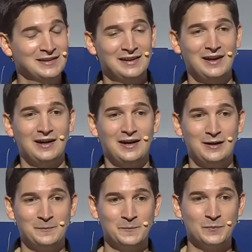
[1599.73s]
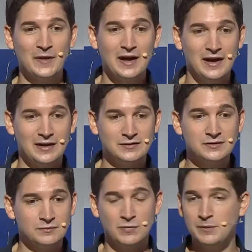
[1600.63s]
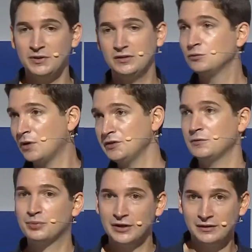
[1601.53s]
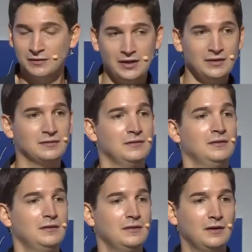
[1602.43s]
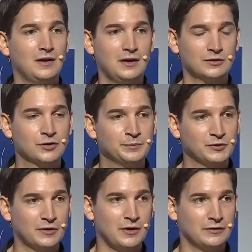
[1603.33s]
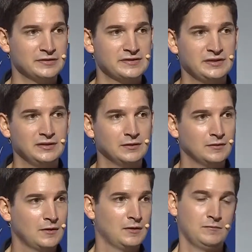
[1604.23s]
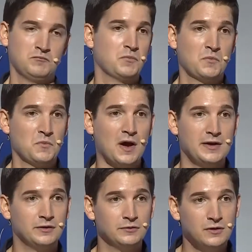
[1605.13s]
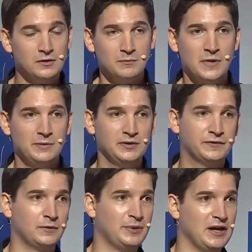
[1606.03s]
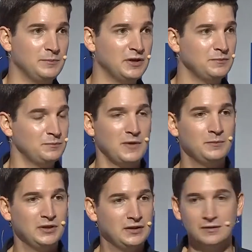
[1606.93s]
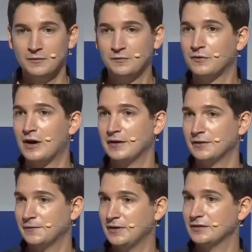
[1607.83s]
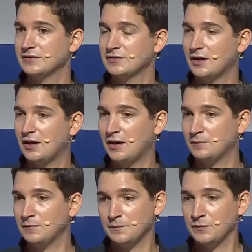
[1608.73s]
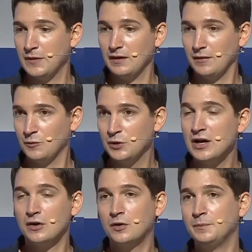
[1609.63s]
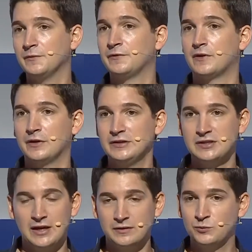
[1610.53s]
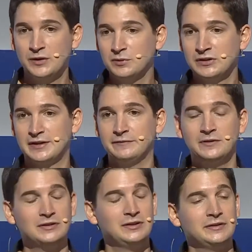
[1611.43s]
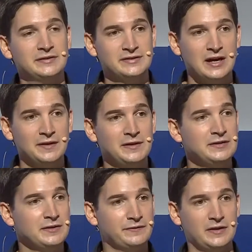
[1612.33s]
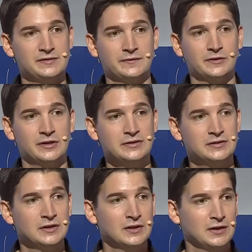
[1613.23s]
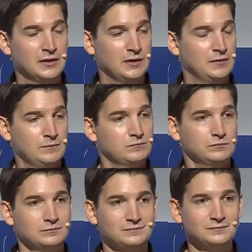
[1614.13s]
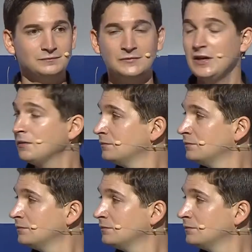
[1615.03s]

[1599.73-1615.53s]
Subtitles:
And maybe you want to bring in a cryptocurrency. I don't know, maybe for payment, maybe for other things. We are open for it, and we will definitely design the interface for it. Yeah.